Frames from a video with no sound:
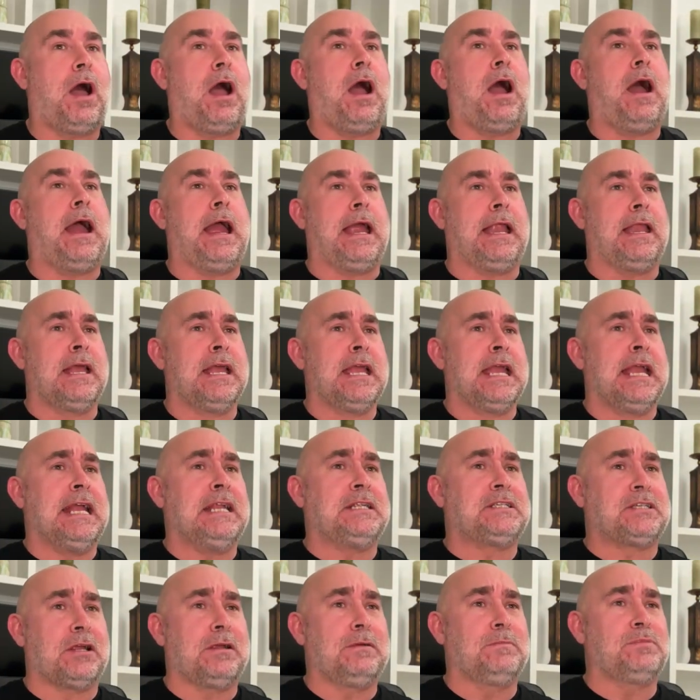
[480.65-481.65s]
All right.
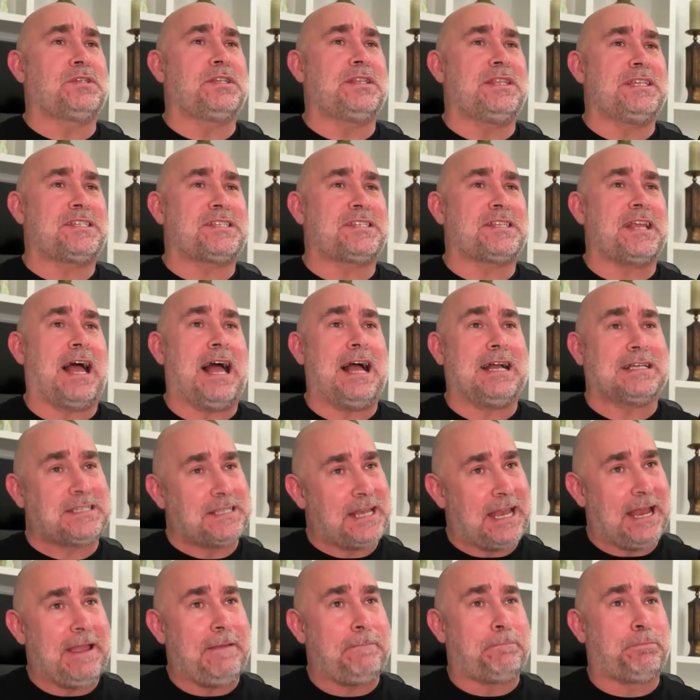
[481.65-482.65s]
In terms of the stocks,
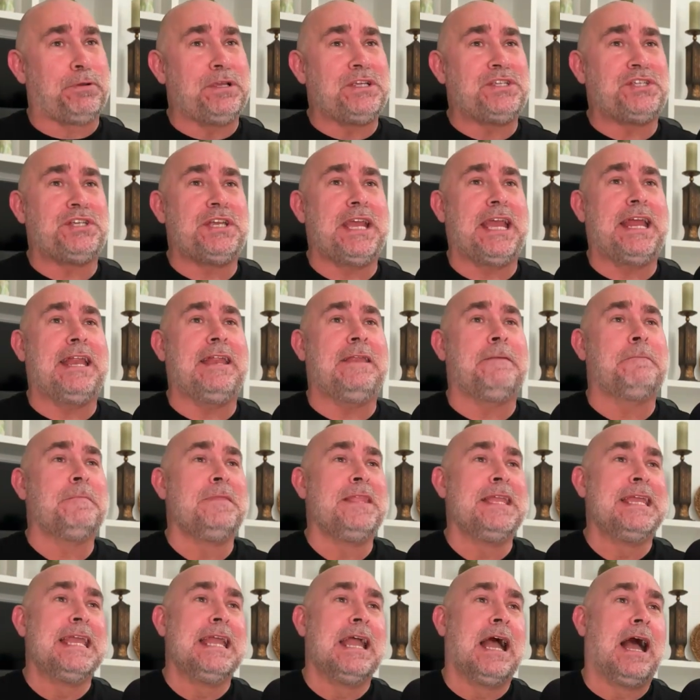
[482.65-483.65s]
and I appreciate
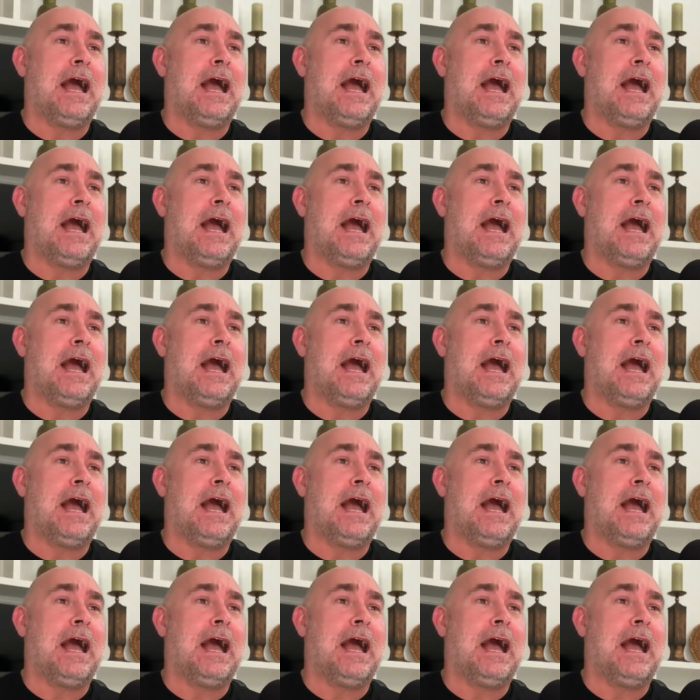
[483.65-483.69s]
it.